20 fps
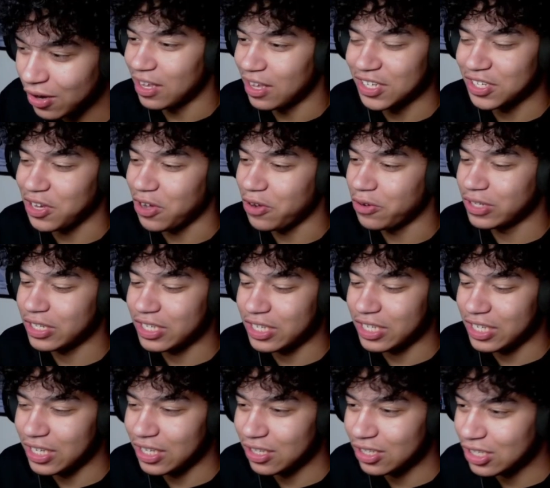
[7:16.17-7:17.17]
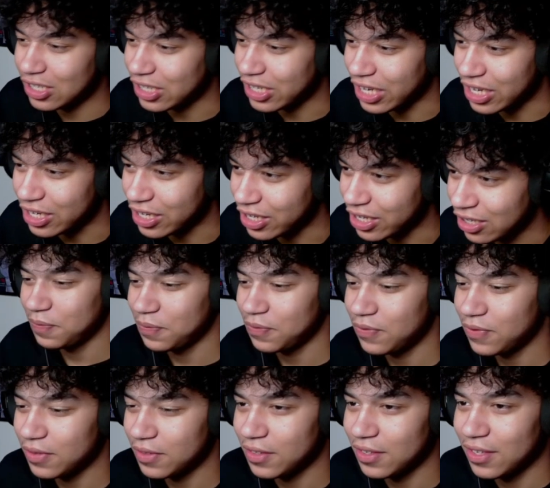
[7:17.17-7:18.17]
And this OST is just hitting.
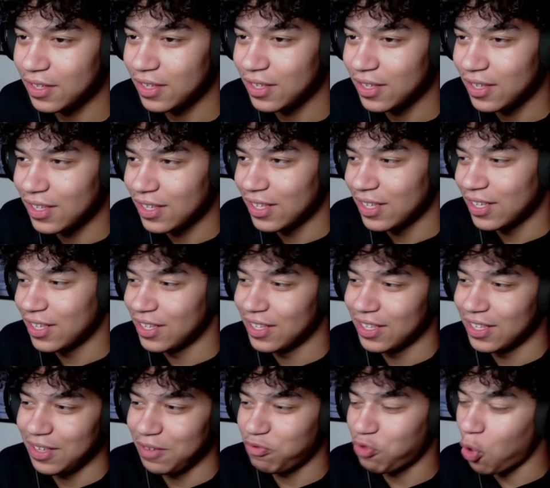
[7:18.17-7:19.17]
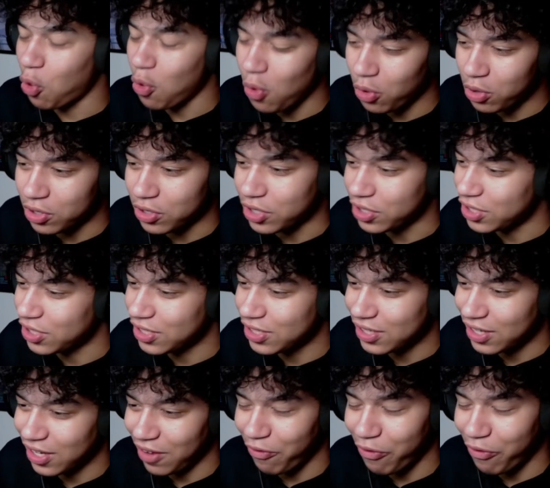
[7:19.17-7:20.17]
Of course.